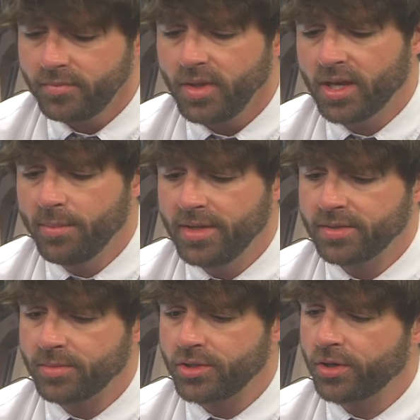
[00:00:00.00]
can be
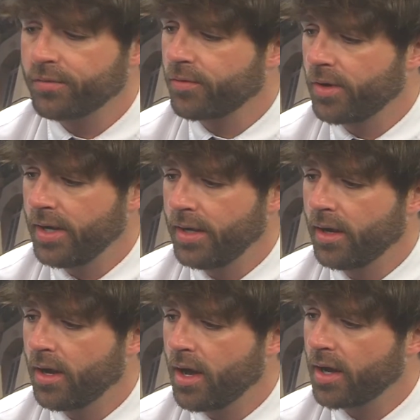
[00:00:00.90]
some sugar-free
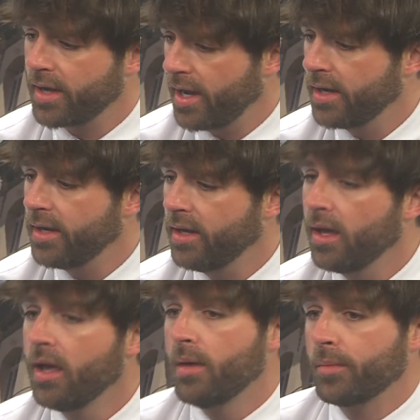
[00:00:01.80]
candy,
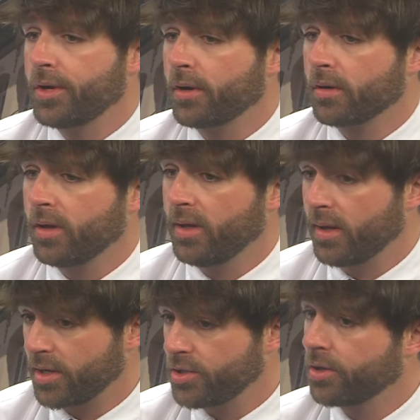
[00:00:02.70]
particularly
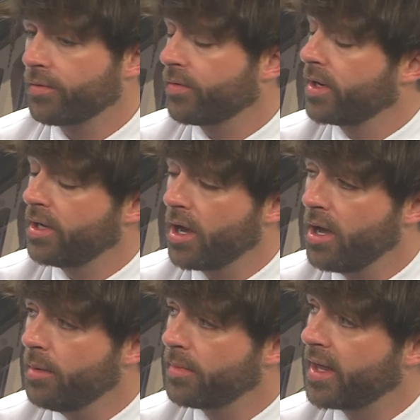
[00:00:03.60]
like sugar-free
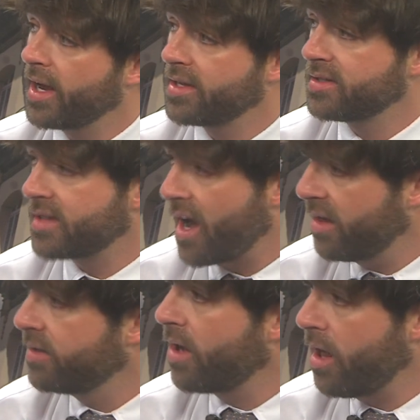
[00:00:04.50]
gum that has
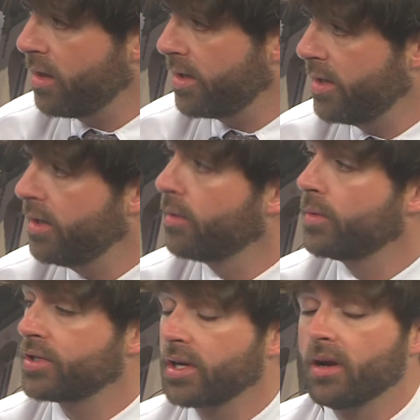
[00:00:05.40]
xylitol in it,
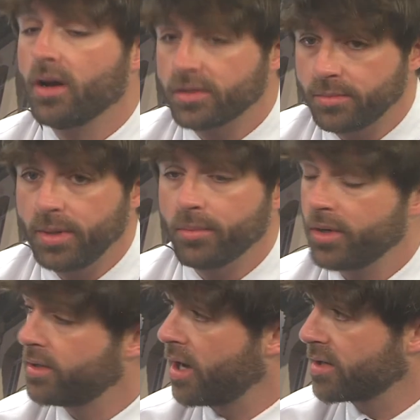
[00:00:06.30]
which can also be
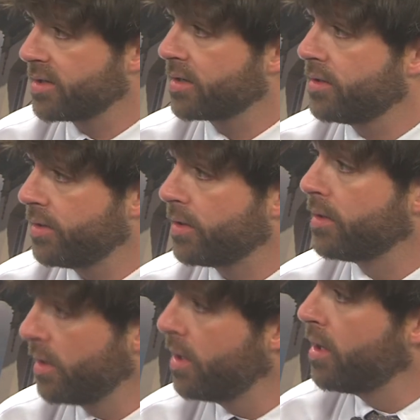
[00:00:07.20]
pretty toxic to
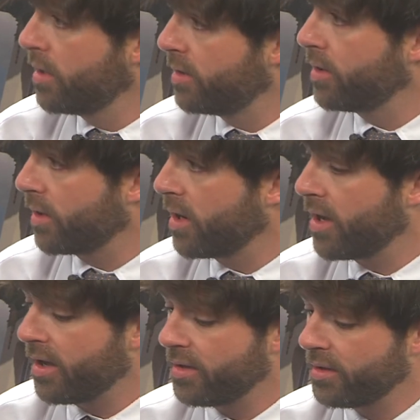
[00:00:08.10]

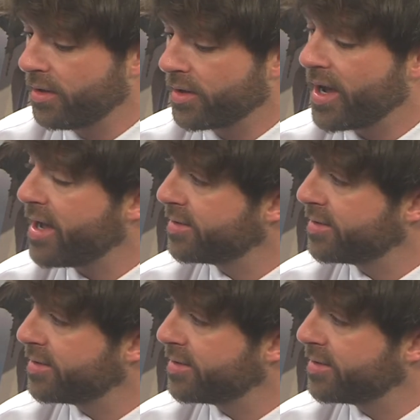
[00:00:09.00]
your little guys.